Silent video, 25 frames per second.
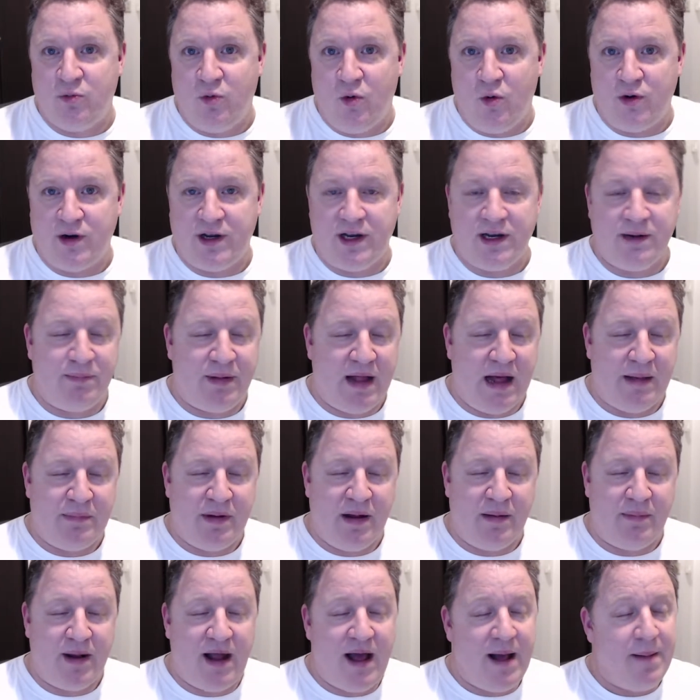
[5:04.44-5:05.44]
awarded, blah,
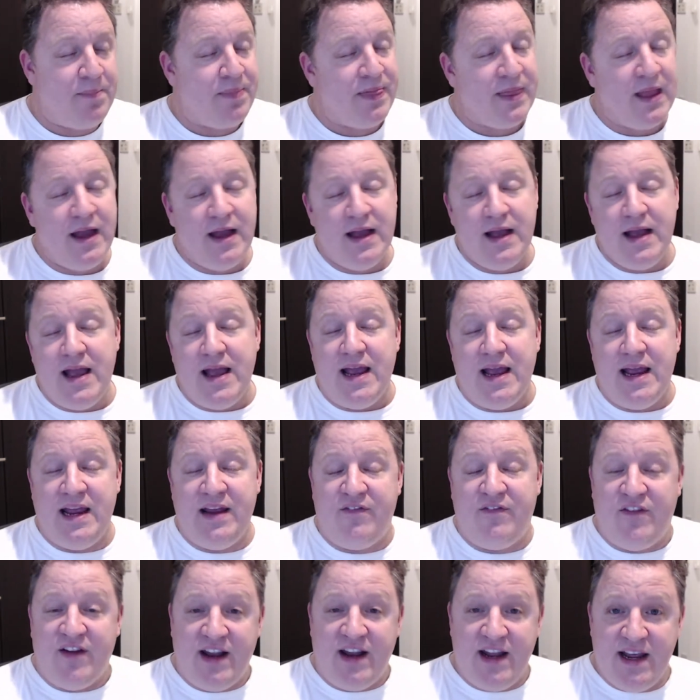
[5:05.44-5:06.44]
blah, blah.
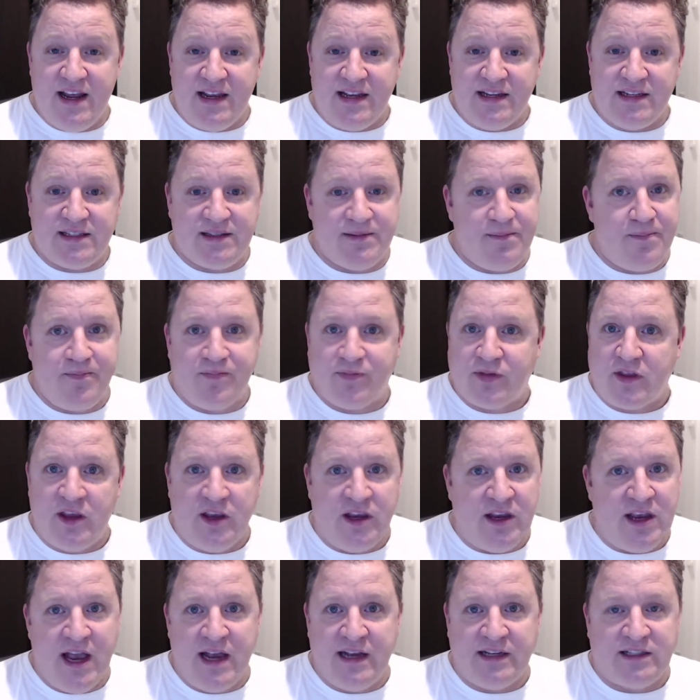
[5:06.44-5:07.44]
If it is,
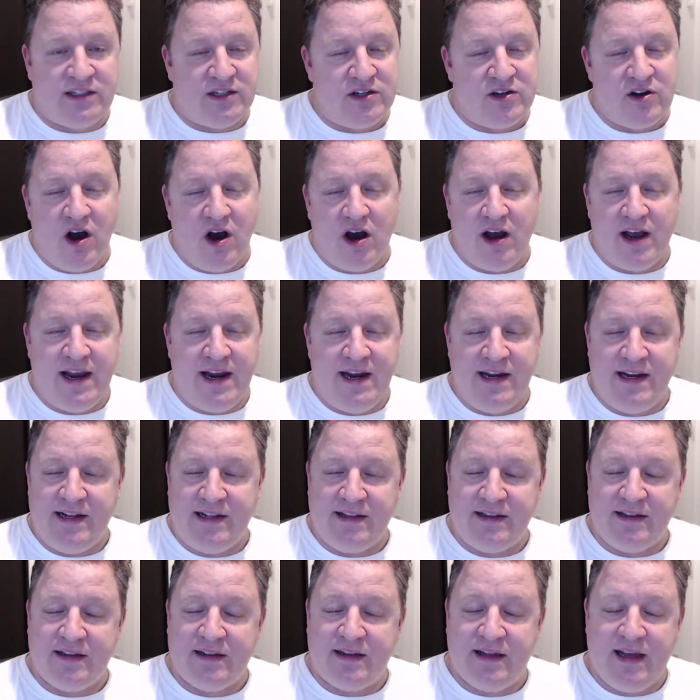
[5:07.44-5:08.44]
it's not
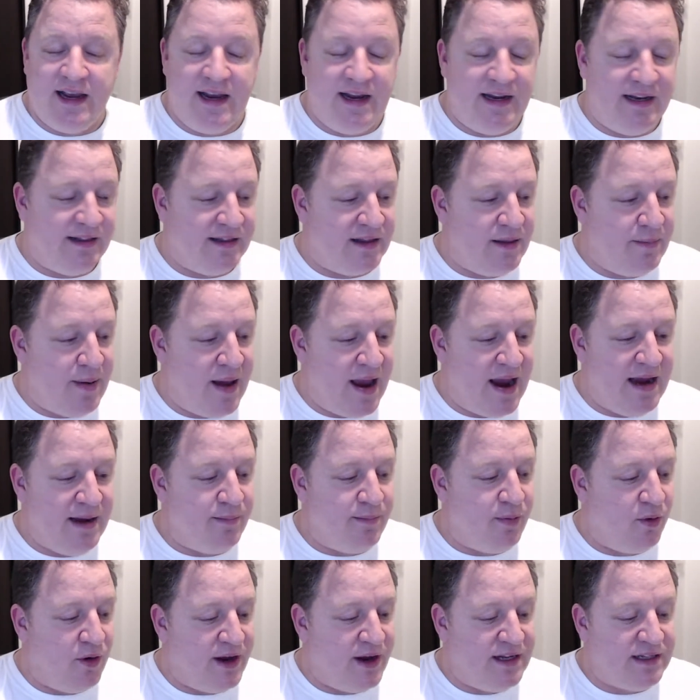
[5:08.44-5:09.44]
hitting the pain
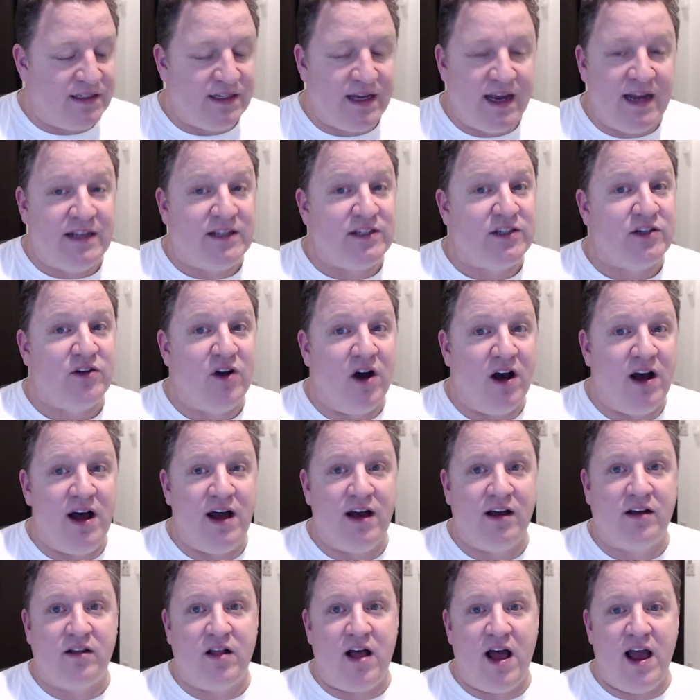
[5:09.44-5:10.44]
points. It's not
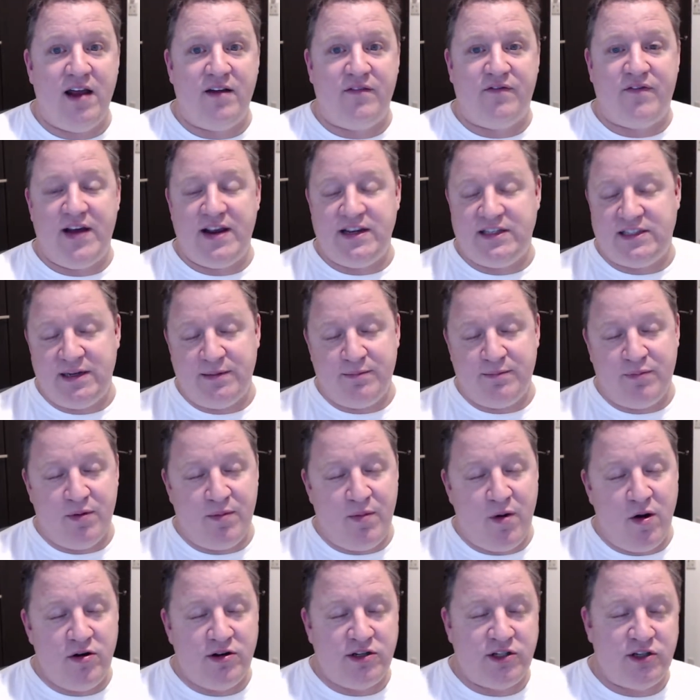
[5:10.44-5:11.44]
a client facing
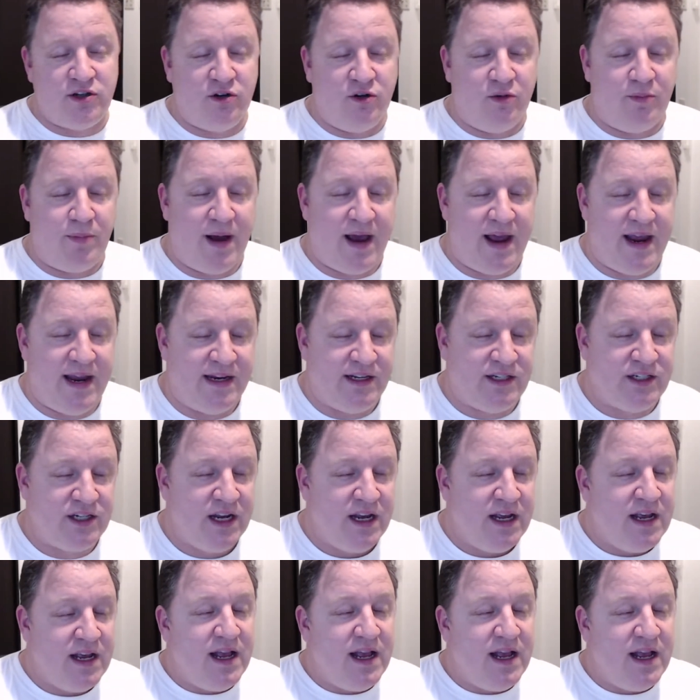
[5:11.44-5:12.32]
promotional page.